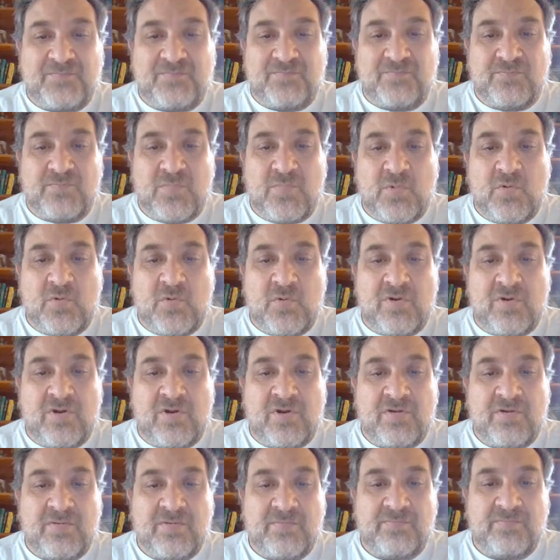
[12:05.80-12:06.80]

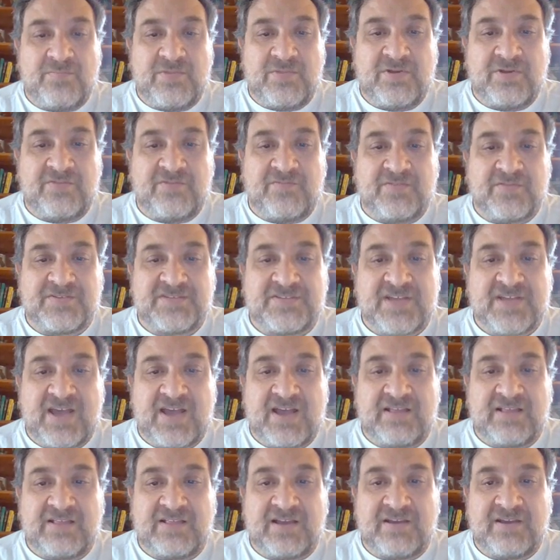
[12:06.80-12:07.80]
More beautiful
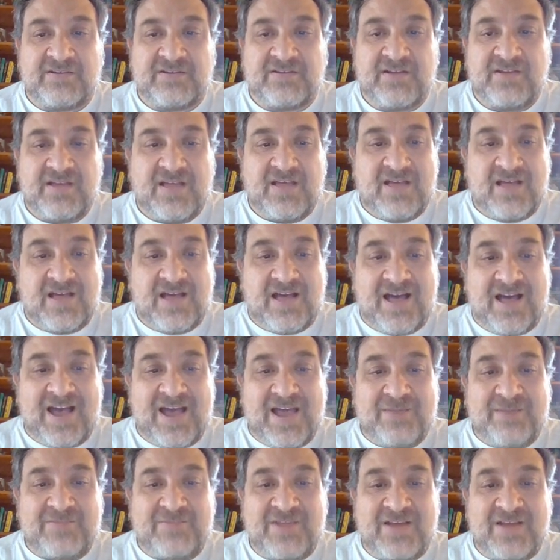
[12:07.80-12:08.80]
skyline.
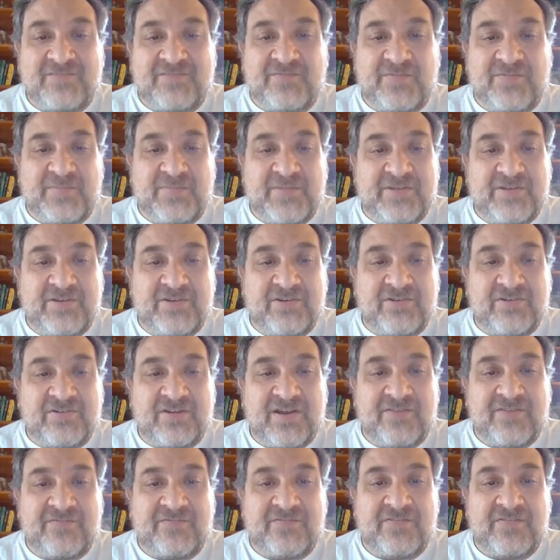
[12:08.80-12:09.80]
I am not familiar
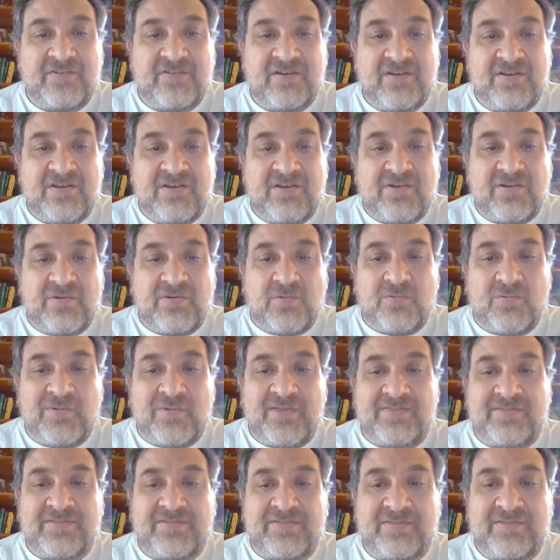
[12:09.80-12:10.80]
enough
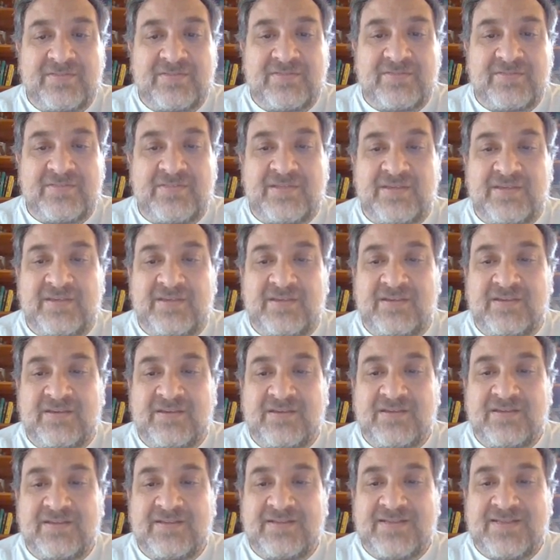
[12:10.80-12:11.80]
with the
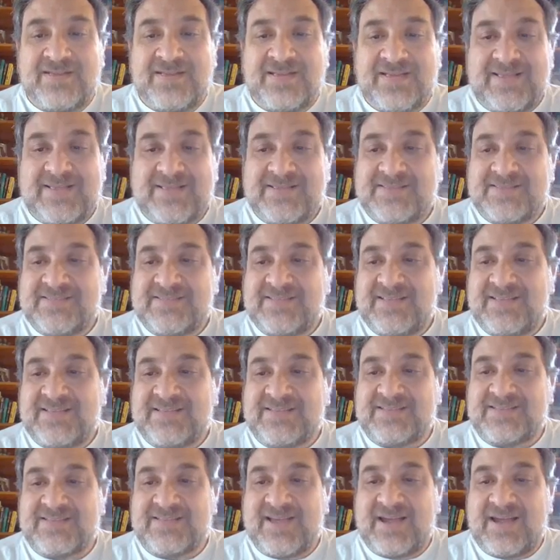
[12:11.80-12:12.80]
city
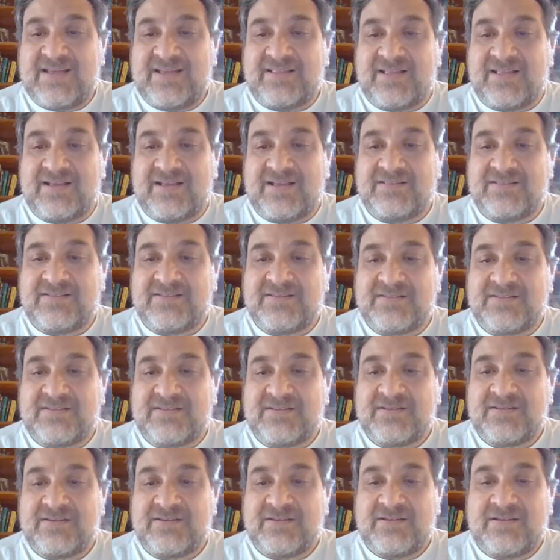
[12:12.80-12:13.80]
skylines
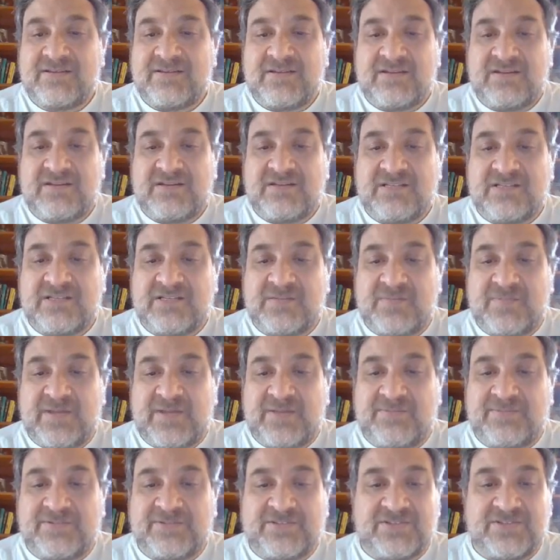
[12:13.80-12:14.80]
to be
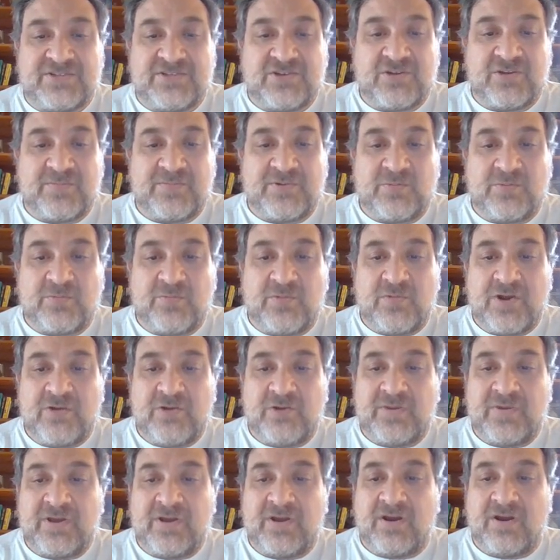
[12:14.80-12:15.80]
able to determine where
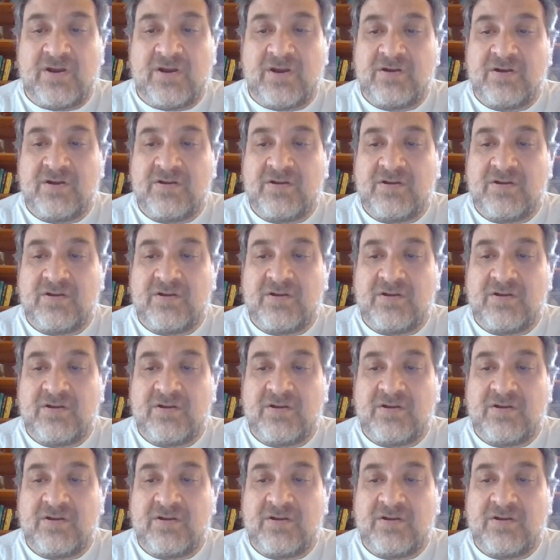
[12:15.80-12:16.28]
we are,